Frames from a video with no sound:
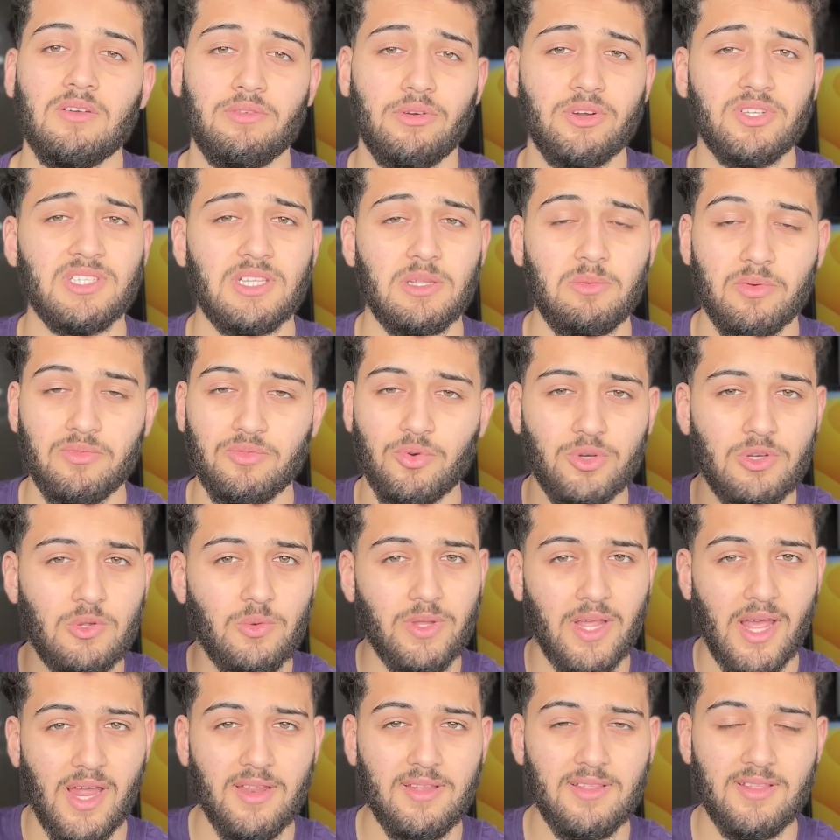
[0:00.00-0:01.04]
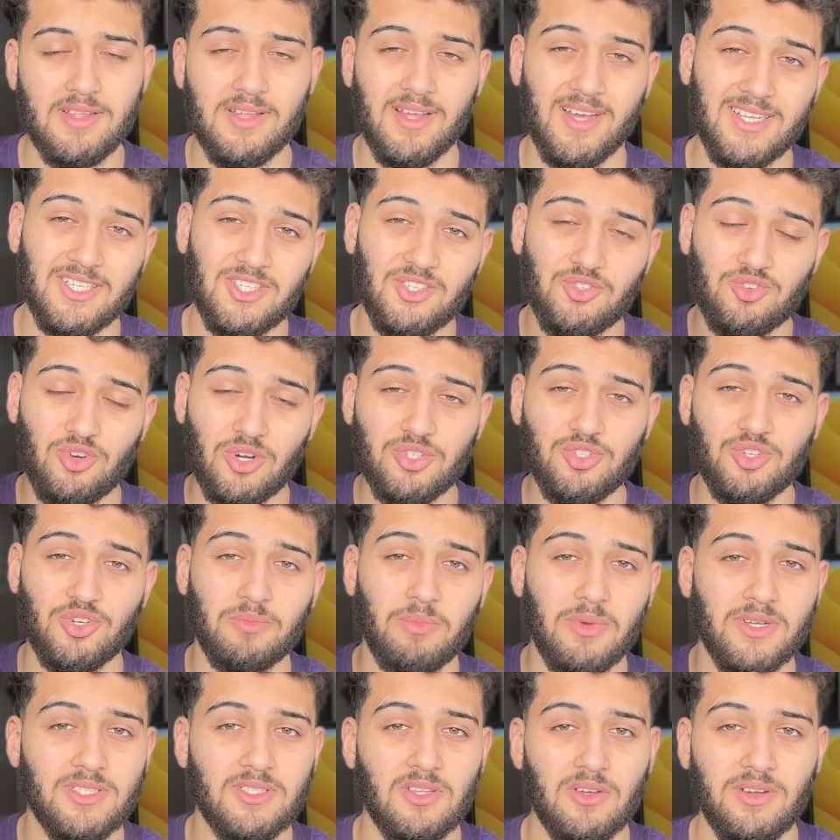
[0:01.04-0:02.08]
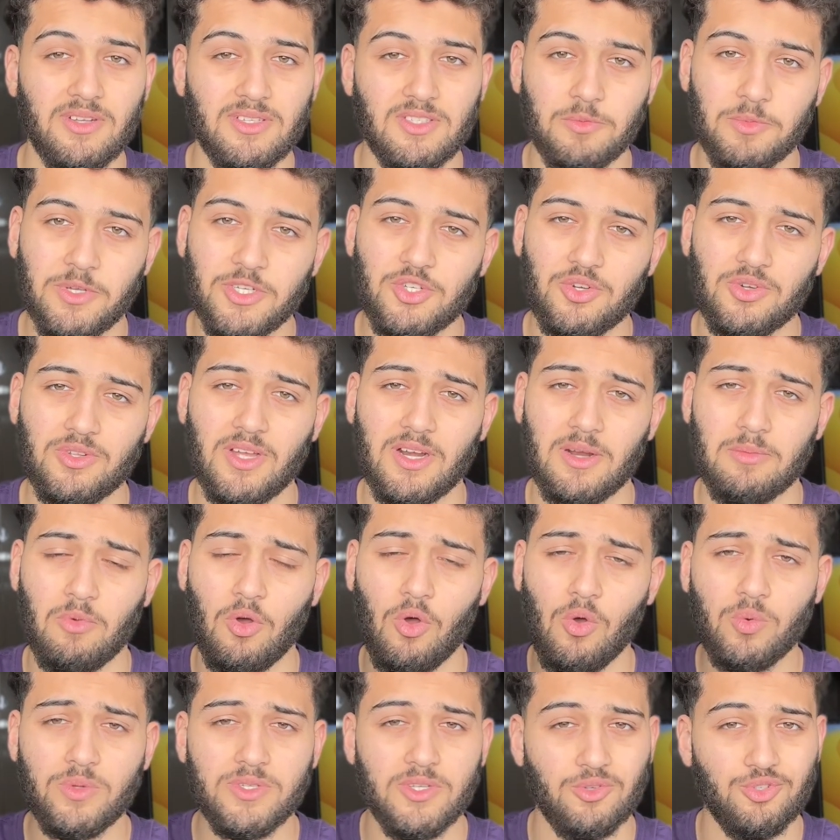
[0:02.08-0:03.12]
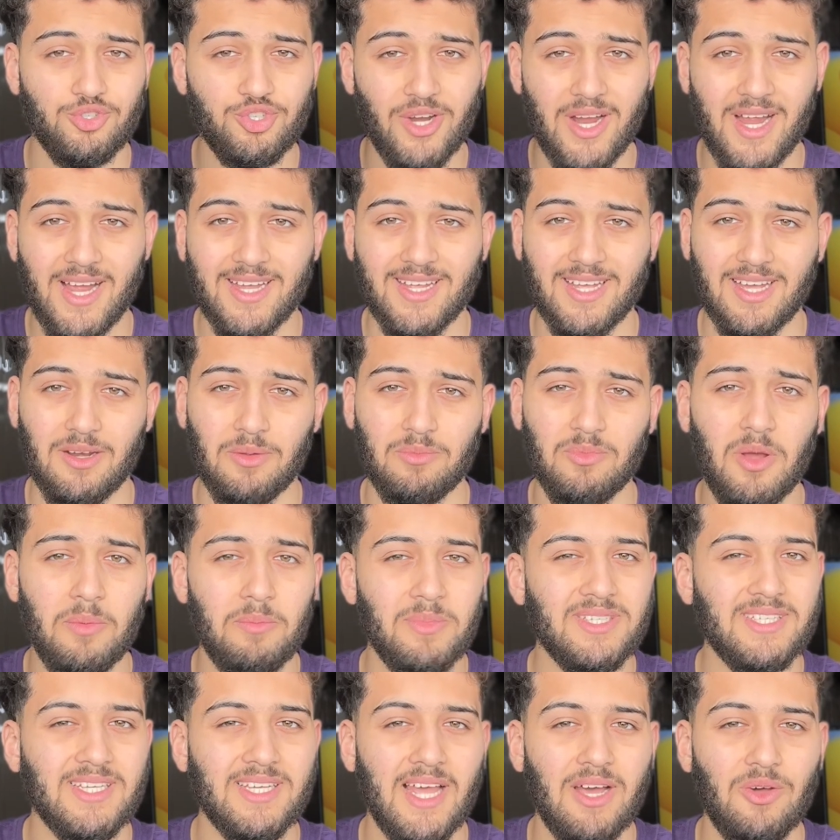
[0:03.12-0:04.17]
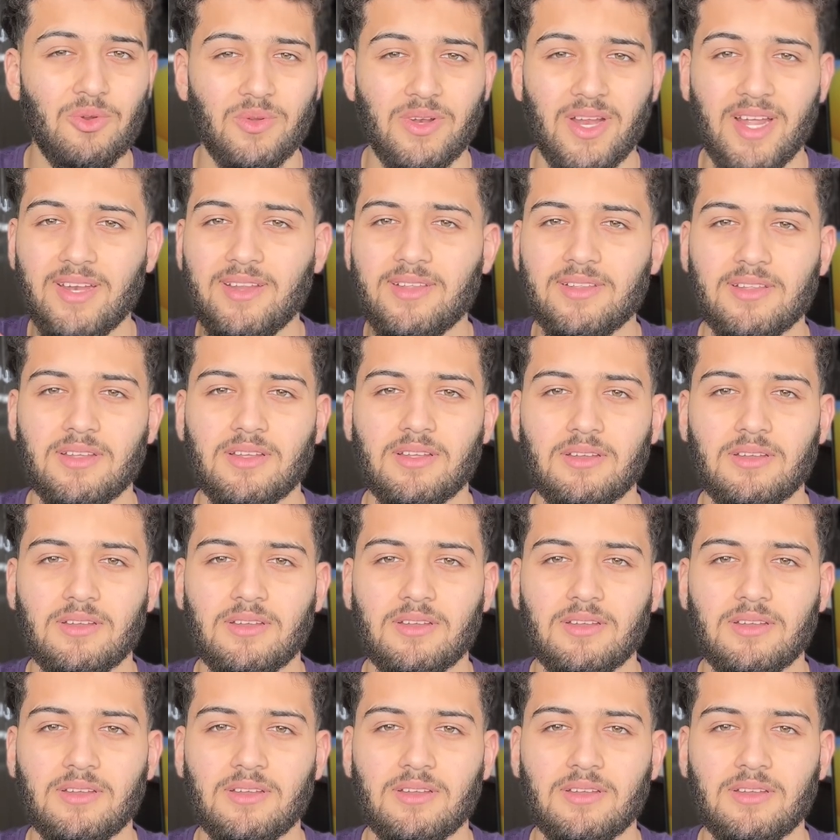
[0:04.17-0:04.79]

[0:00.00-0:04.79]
Firstly, before doing anything, I structured my studying to make sure that I'm always on track and I'm not missing out on anything.